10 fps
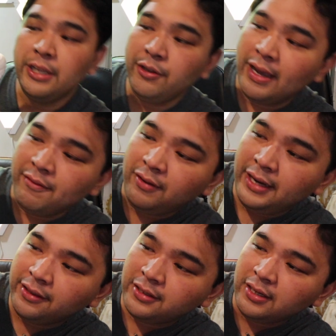You have
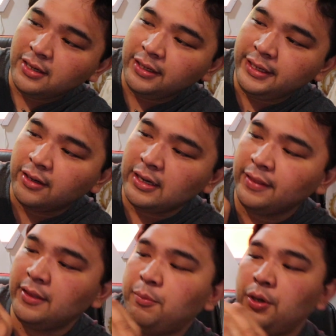leather here
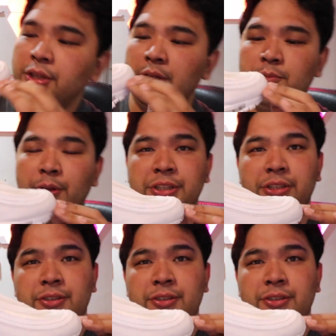at the bottom, which